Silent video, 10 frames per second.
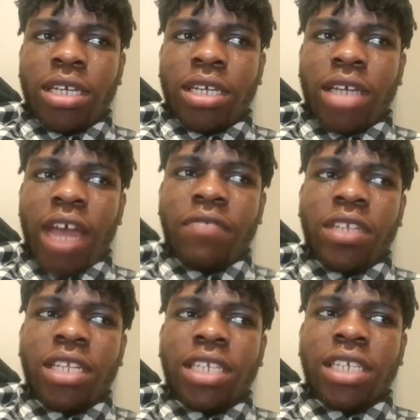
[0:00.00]

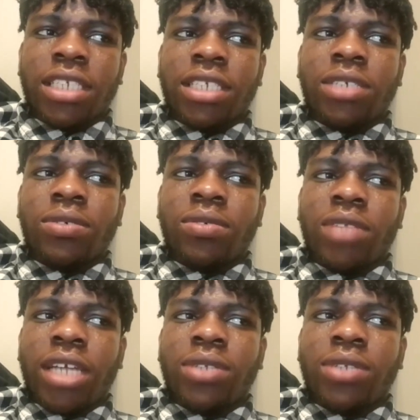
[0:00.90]
Having a skill
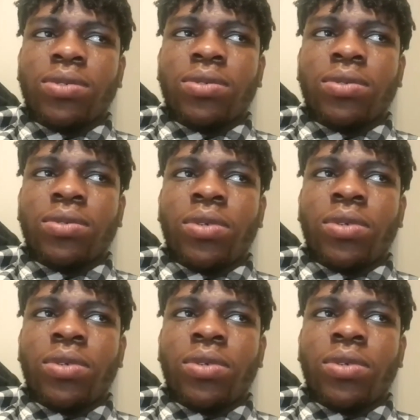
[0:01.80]
like to